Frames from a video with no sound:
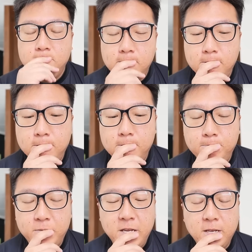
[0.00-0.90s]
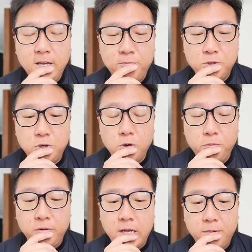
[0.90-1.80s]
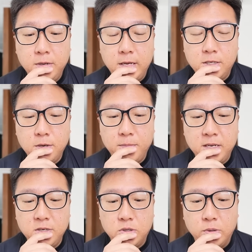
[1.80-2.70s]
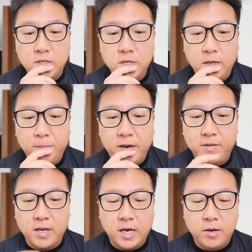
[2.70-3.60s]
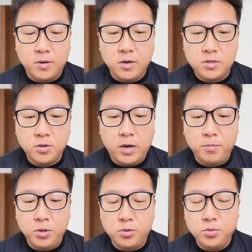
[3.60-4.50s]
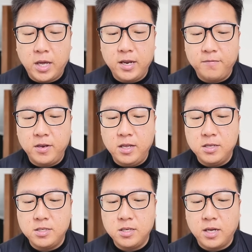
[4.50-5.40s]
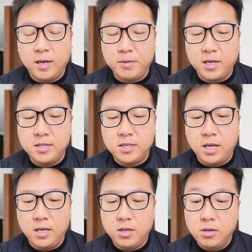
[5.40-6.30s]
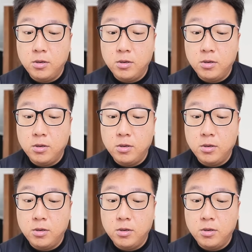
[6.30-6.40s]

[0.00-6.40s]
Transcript: Thinking if we should go with double Nature Madness to actually debuff the Kyogre so our Mewtwo can have an easier time against it.